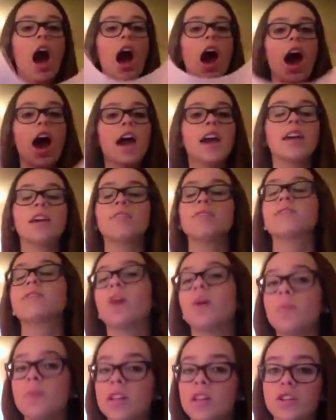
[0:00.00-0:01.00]
I have
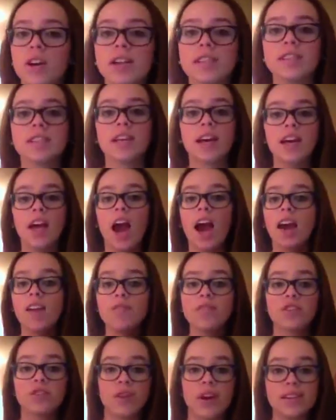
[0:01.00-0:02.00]
so many dresses. Like, I have
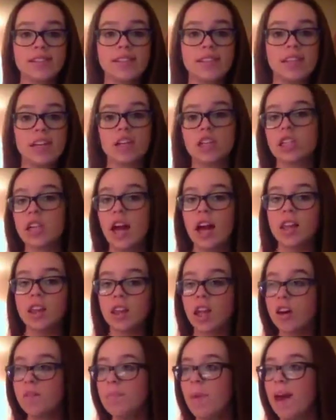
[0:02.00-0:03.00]
a dress addiction. I
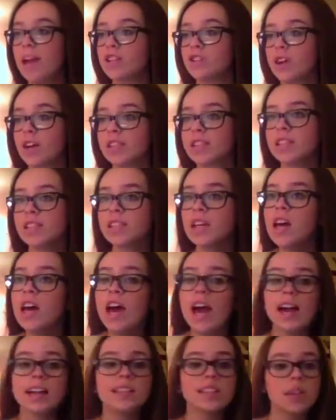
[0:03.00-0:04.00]
love buying dresses,
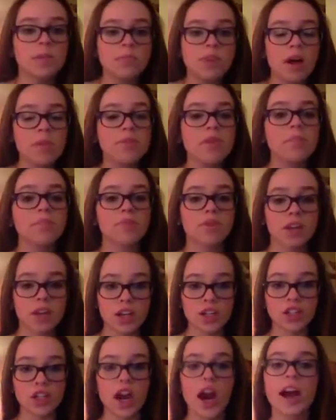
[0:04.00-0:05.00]
and sometimes I'm pretty
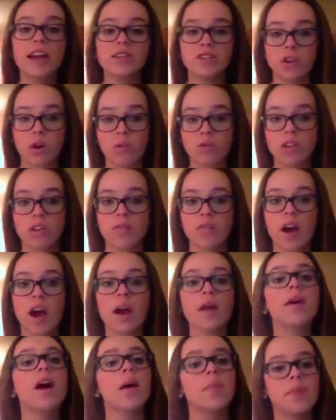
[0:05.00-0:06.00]
sure I don't even,
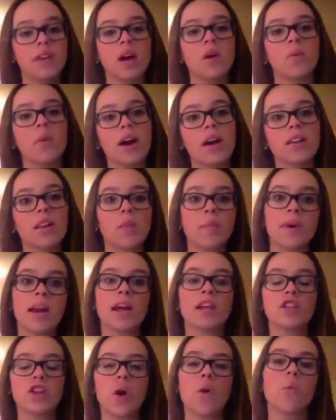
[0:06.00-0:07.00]
I, I mean, I wear them, but
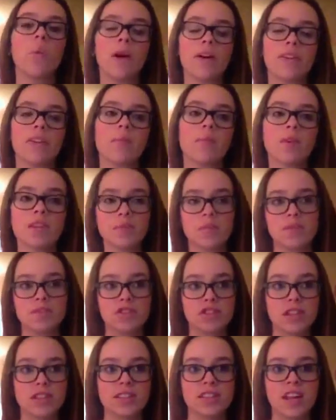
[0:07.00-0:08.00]
I don't wear them as much
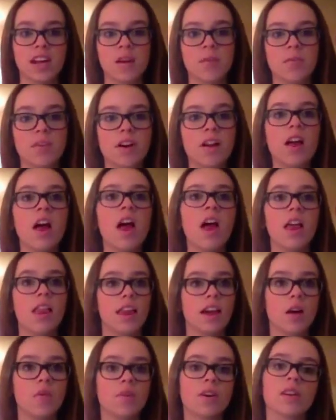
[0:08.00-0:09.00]
as I say I will.
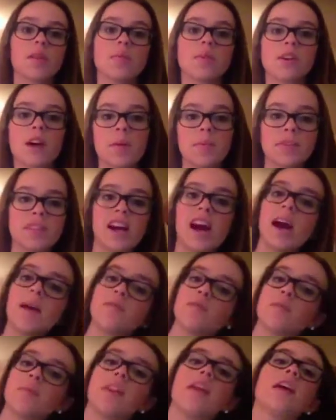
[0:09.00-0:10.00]
Like, I'll wear them a couple times
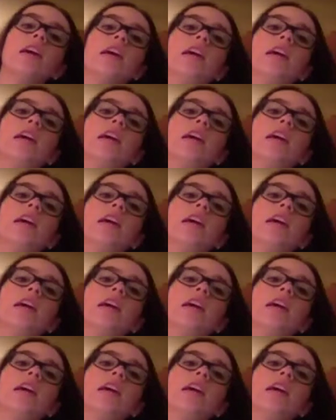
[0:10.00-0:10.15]
and be like,